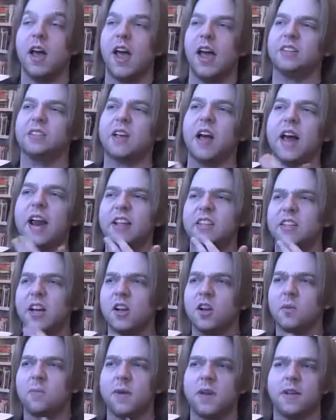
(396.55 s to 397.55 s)
It's got a
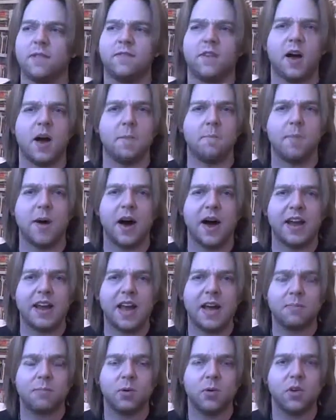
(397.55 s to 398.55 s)
little bit of
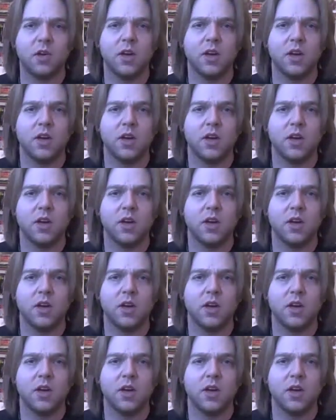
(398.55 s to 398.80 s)
pineapple.